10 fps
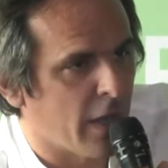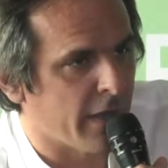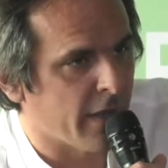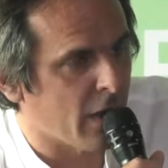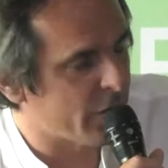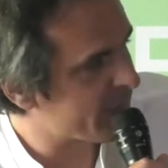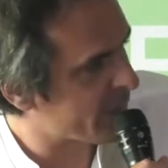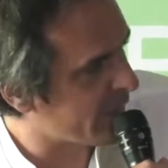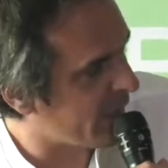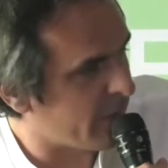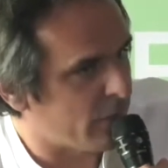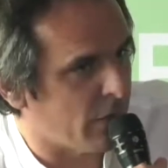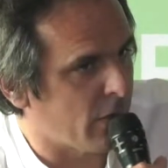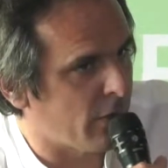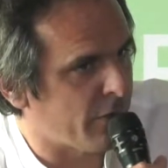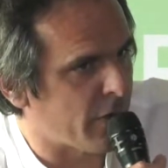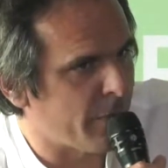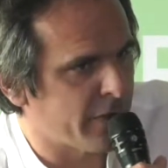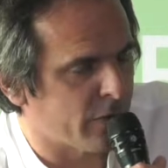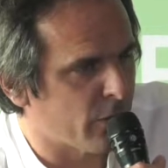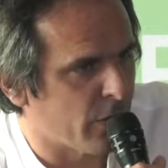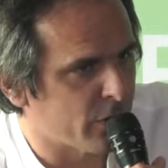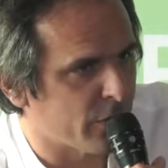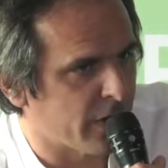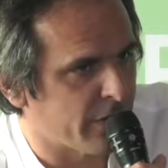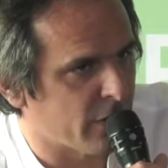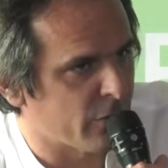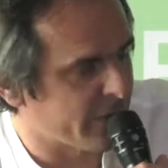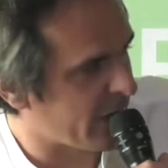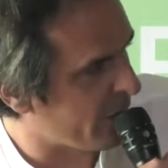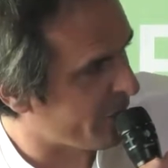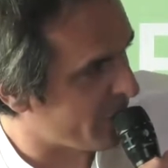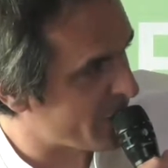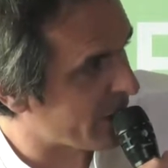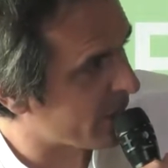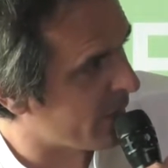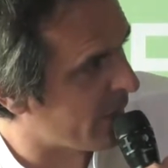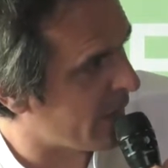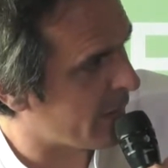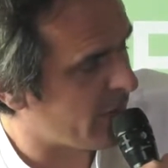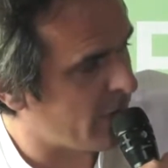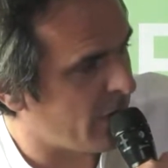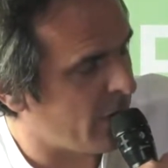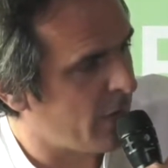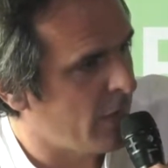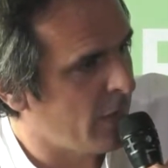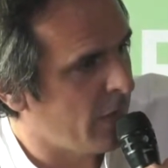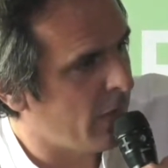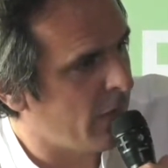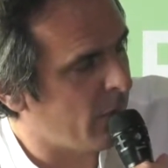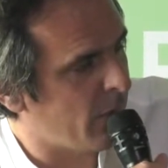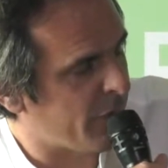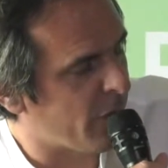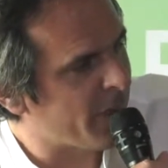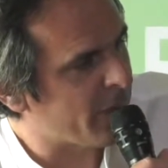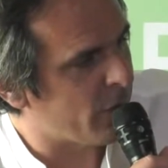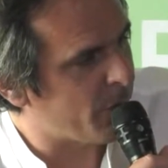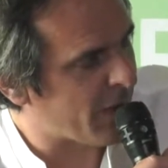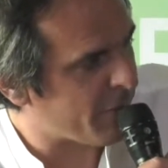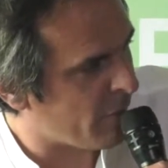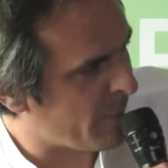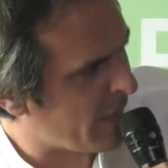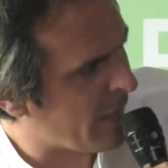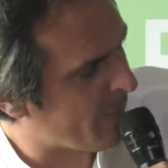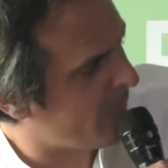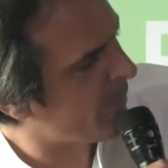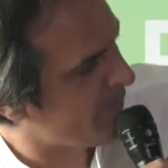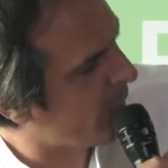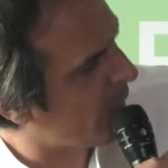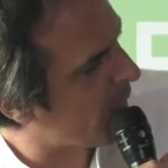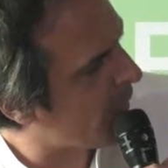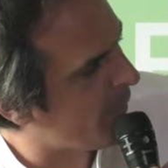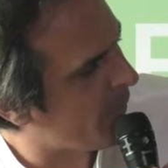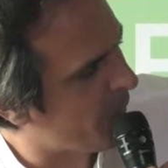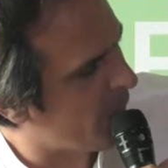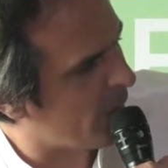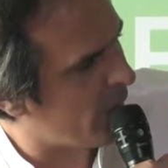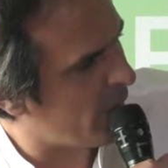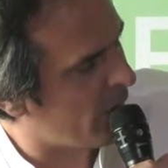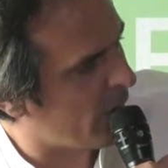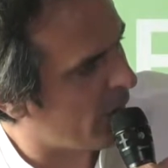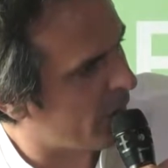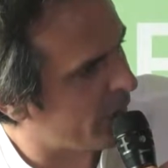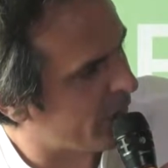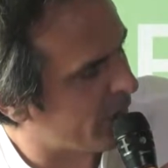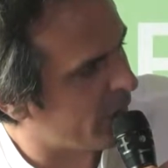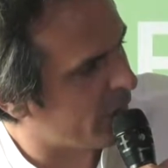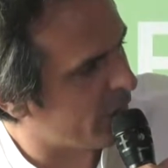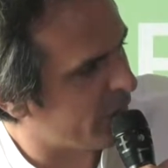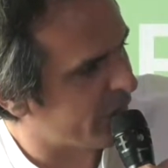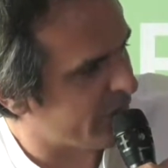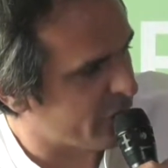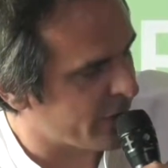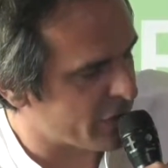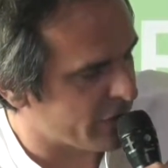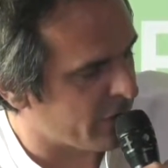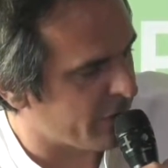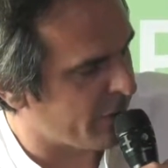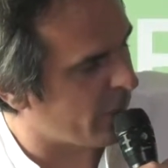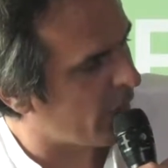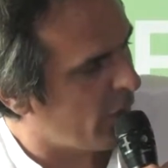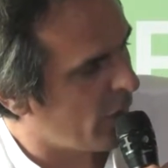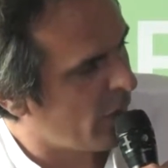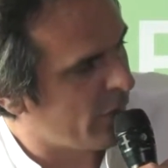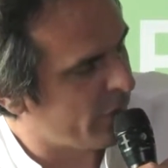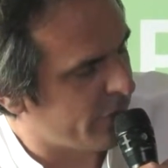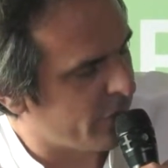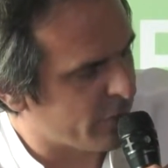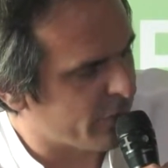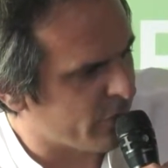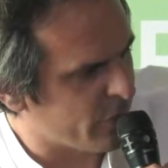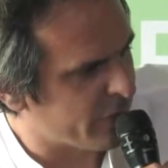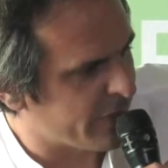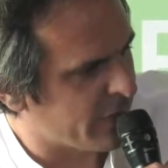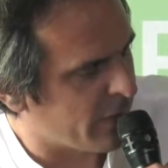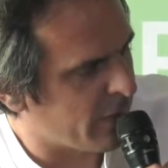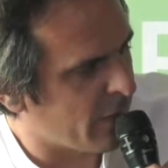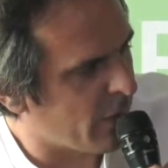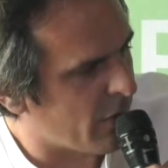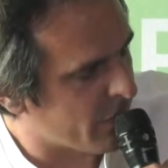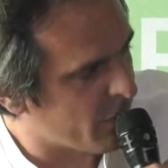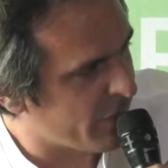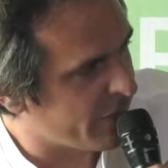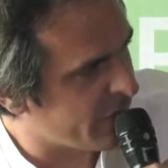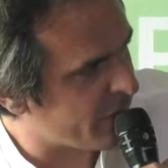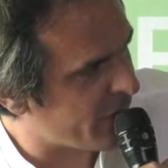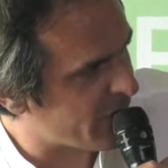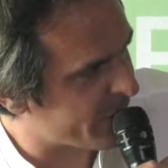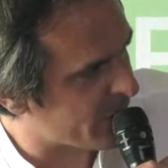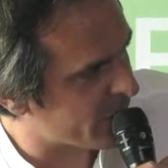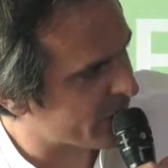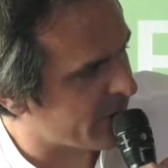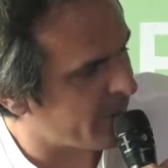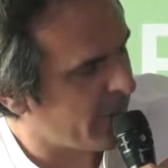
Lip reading: and now it's okay for everybody to work together on this kind of subject. And for me, the platform helped the situation of the music in movies in France because